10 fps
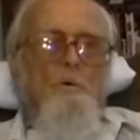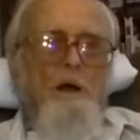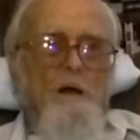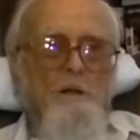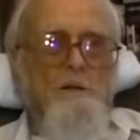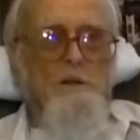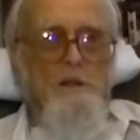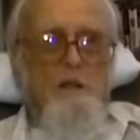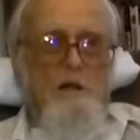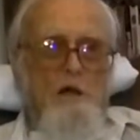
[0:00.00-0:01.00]
Well,
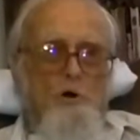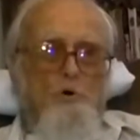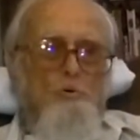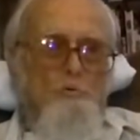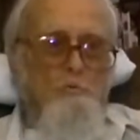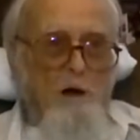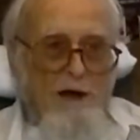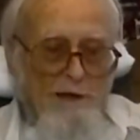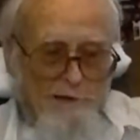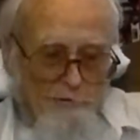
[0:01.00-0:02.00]
hello,
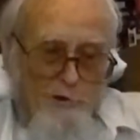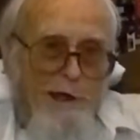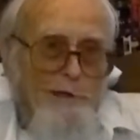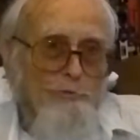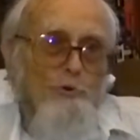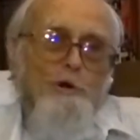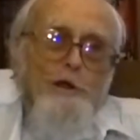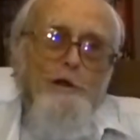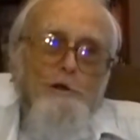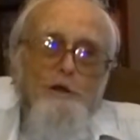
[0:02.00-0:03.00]
my Cracky,
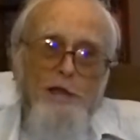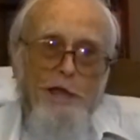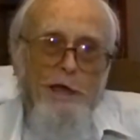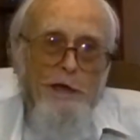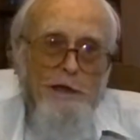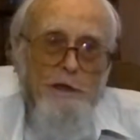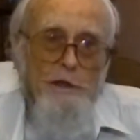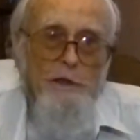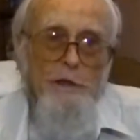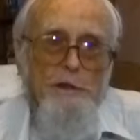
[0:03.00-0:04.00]
we're here again,
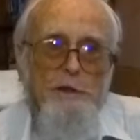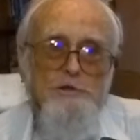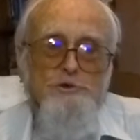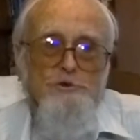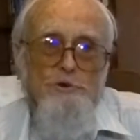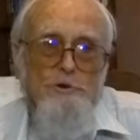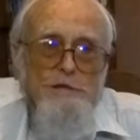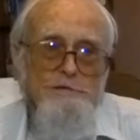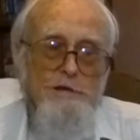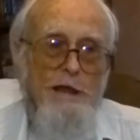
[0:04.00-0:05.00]
and it
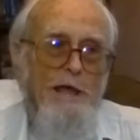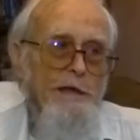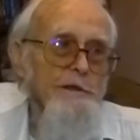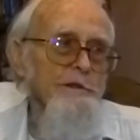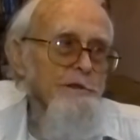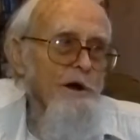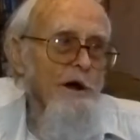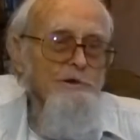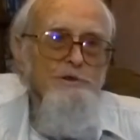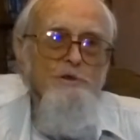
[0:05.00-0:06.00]
sure is glad to
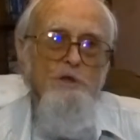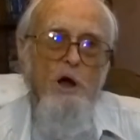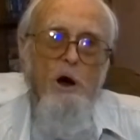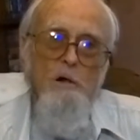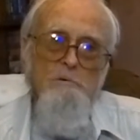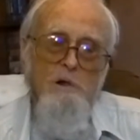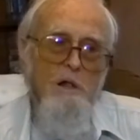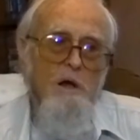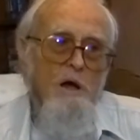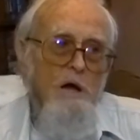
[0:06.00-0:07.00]
talk to y'all.
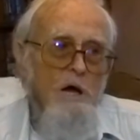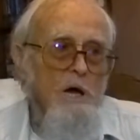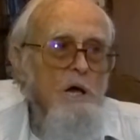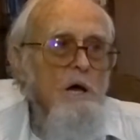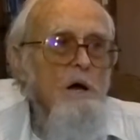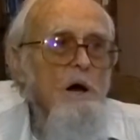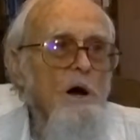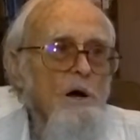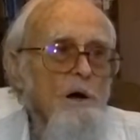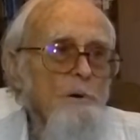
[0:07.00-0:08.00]

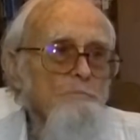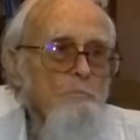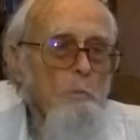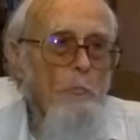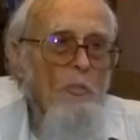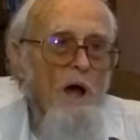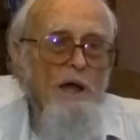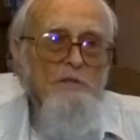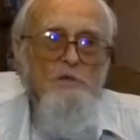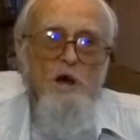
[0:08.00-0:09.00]

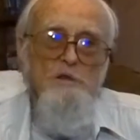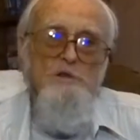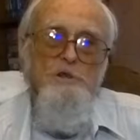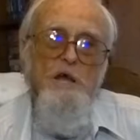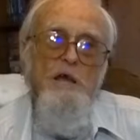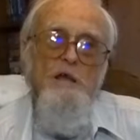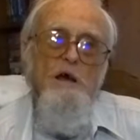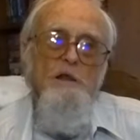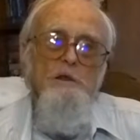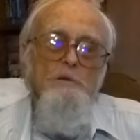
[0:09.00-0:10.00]
I thought
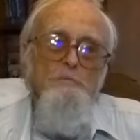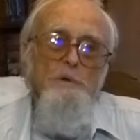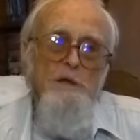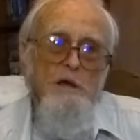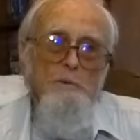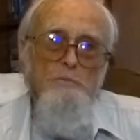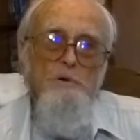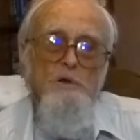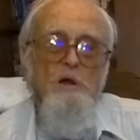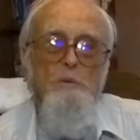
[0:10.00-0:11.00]
today I'd pick
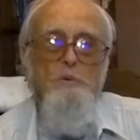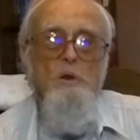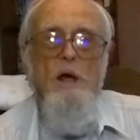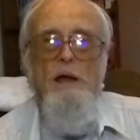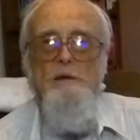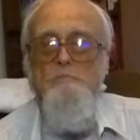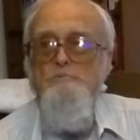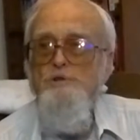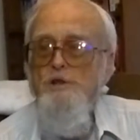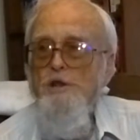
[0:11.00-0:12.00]
up a couple
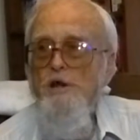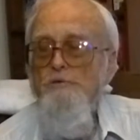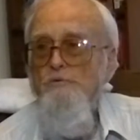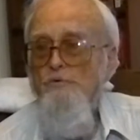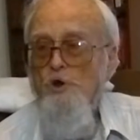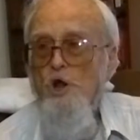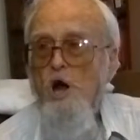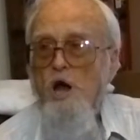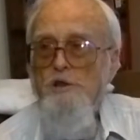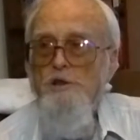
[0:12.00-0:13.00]
items that I'd
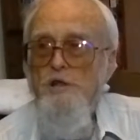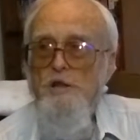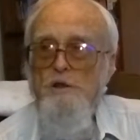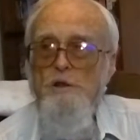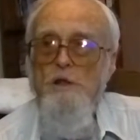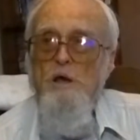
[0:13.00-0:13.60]
forgot in